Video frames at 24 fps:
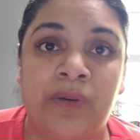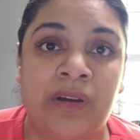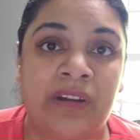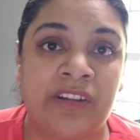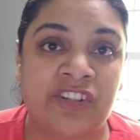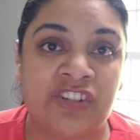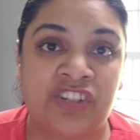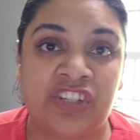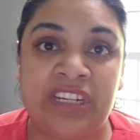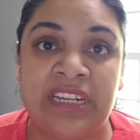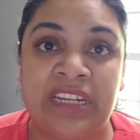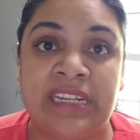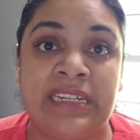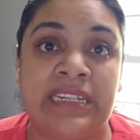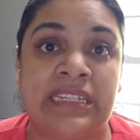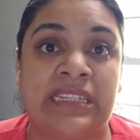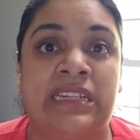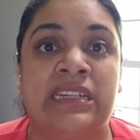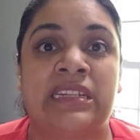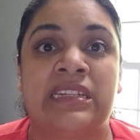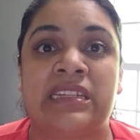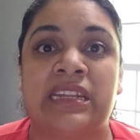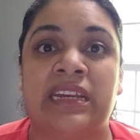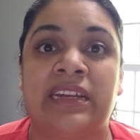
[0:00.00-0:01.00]
sheets,
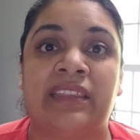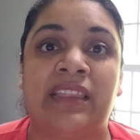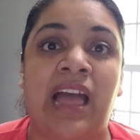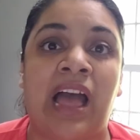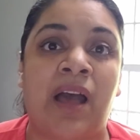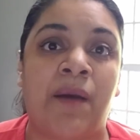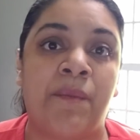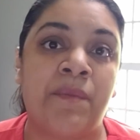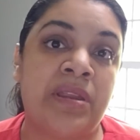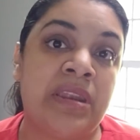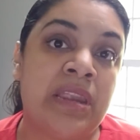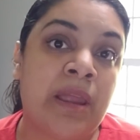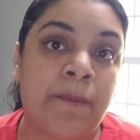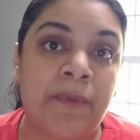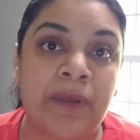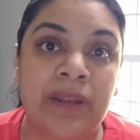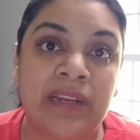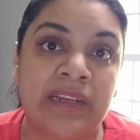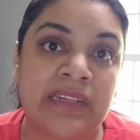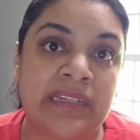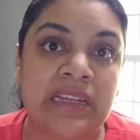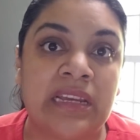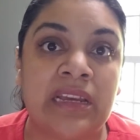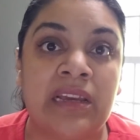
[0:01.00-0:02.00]
things like that,
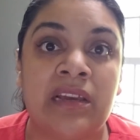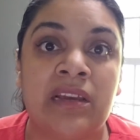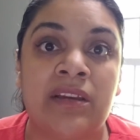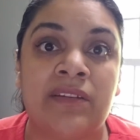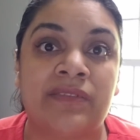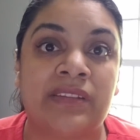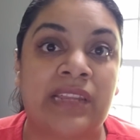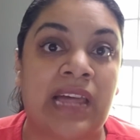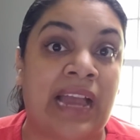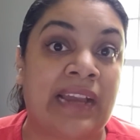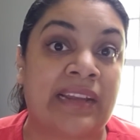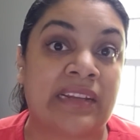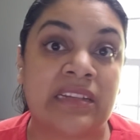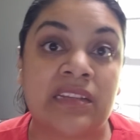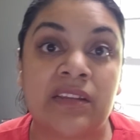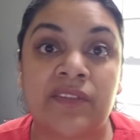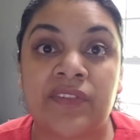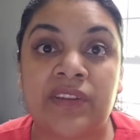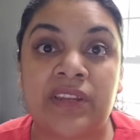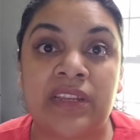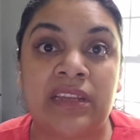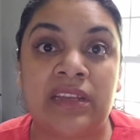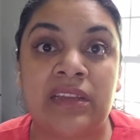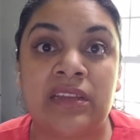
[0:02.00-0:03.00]
manipulatives,
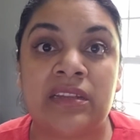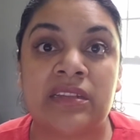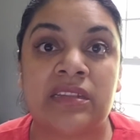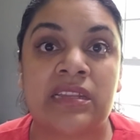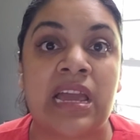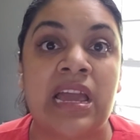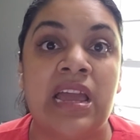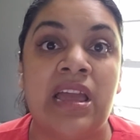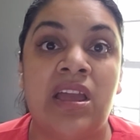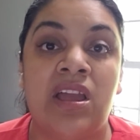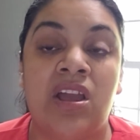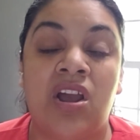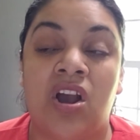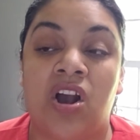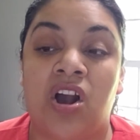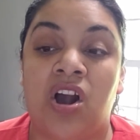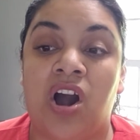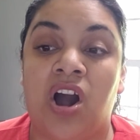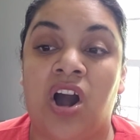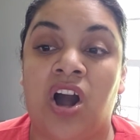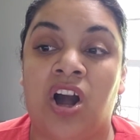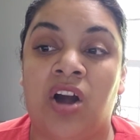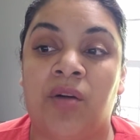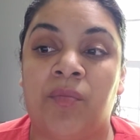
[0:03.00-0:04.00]
activities,
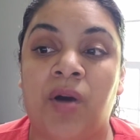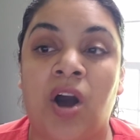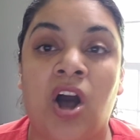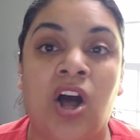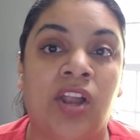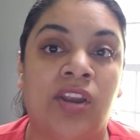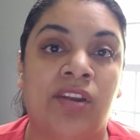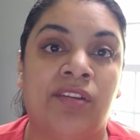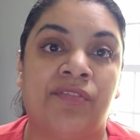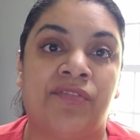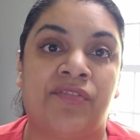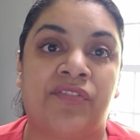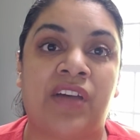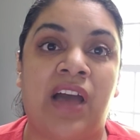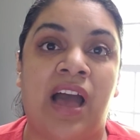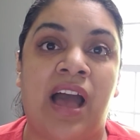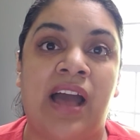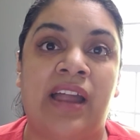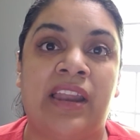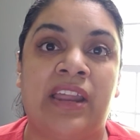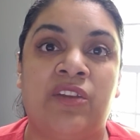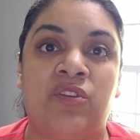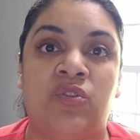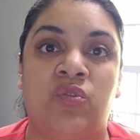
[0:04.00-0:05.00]
all of
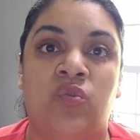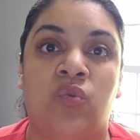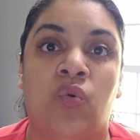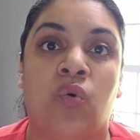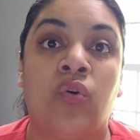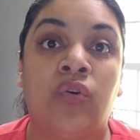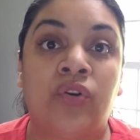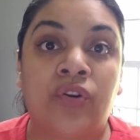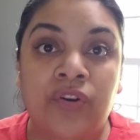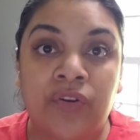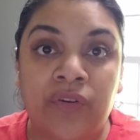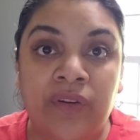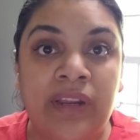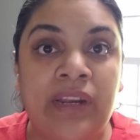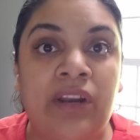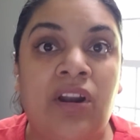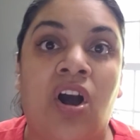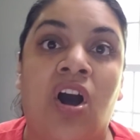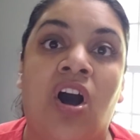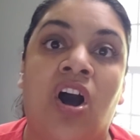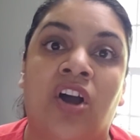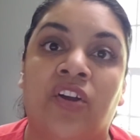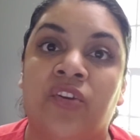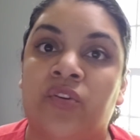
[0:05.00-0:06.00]
that. And you order it
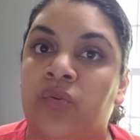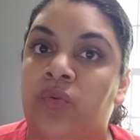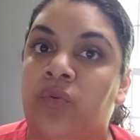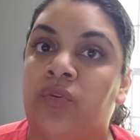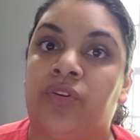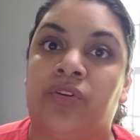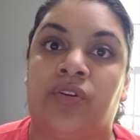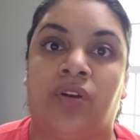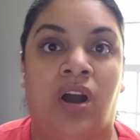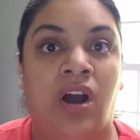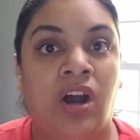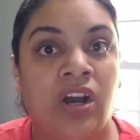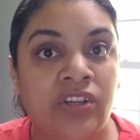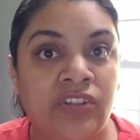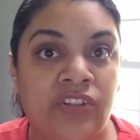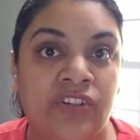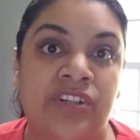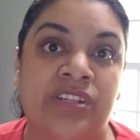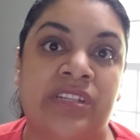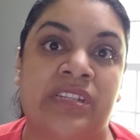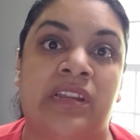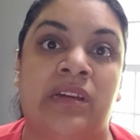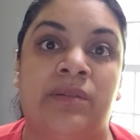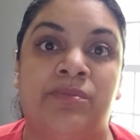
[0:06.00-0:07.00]
all, you order all
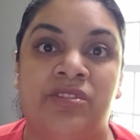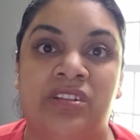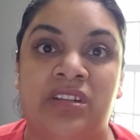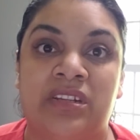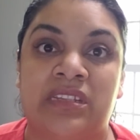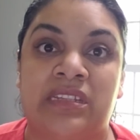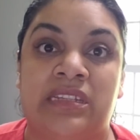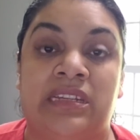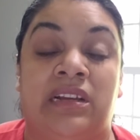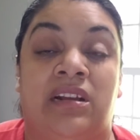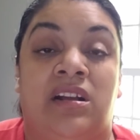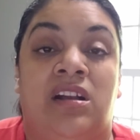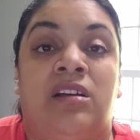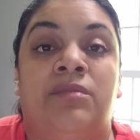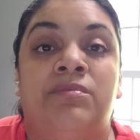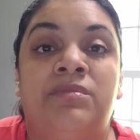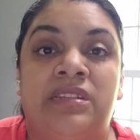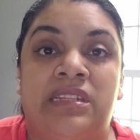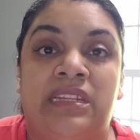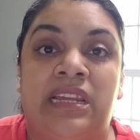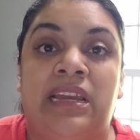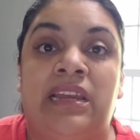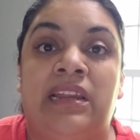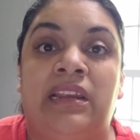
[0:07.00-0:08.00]
your subjects, it
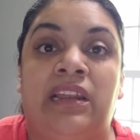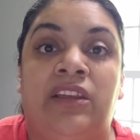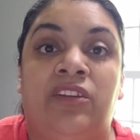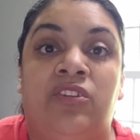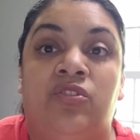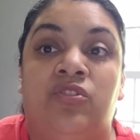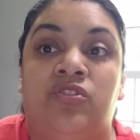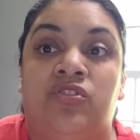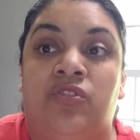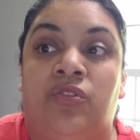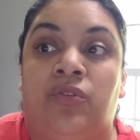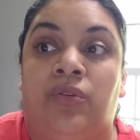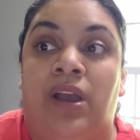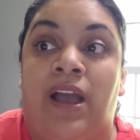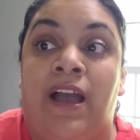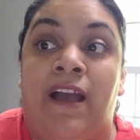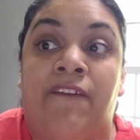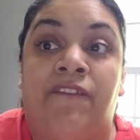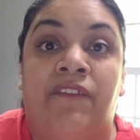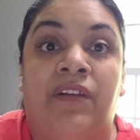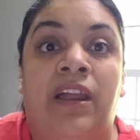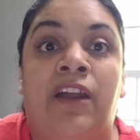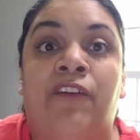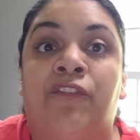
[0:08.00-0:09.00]
comes in, and you
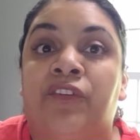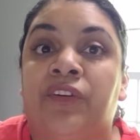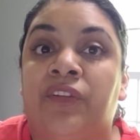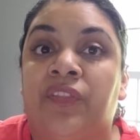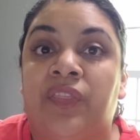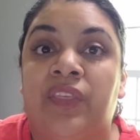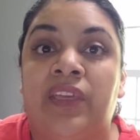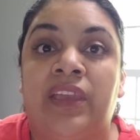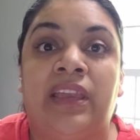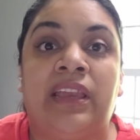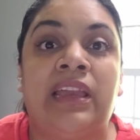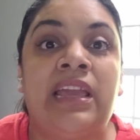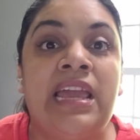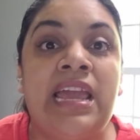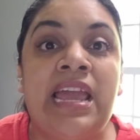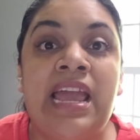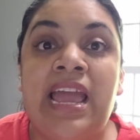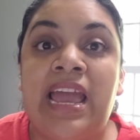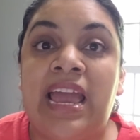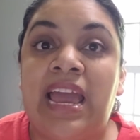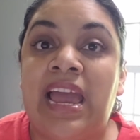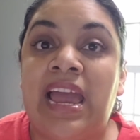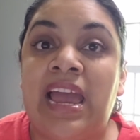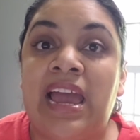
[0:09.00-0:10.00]
have everything.
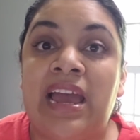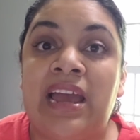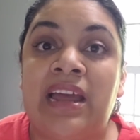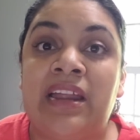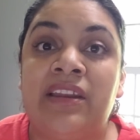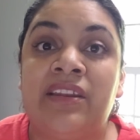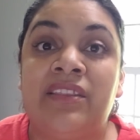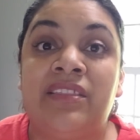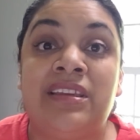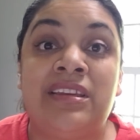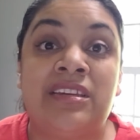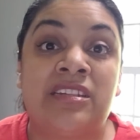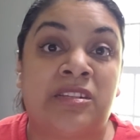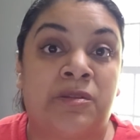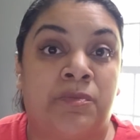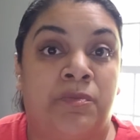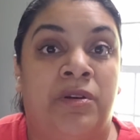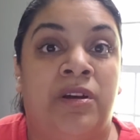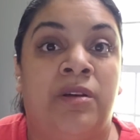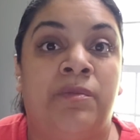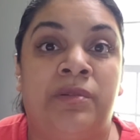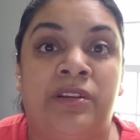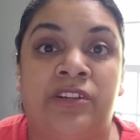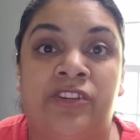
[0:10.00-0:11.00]
And these
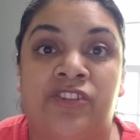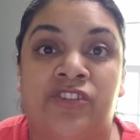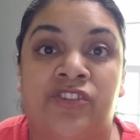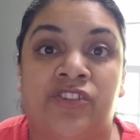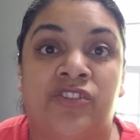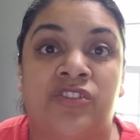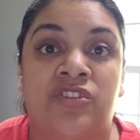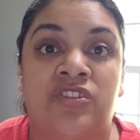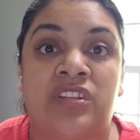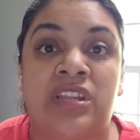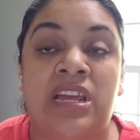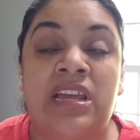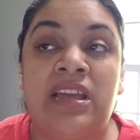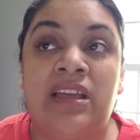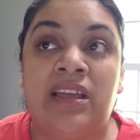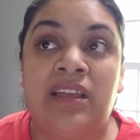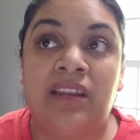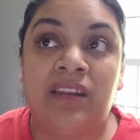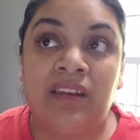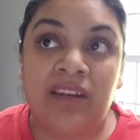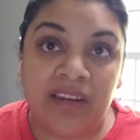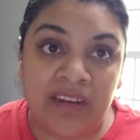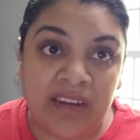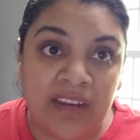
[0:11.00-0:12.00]
publishers
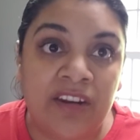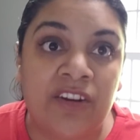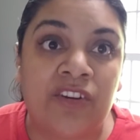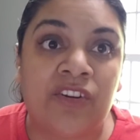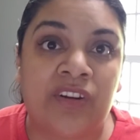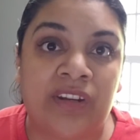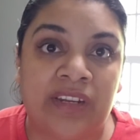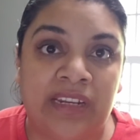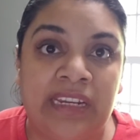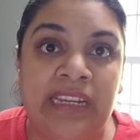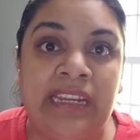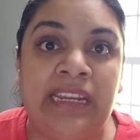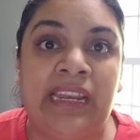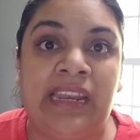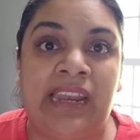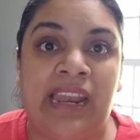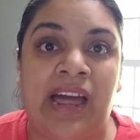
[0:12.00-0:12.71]
literally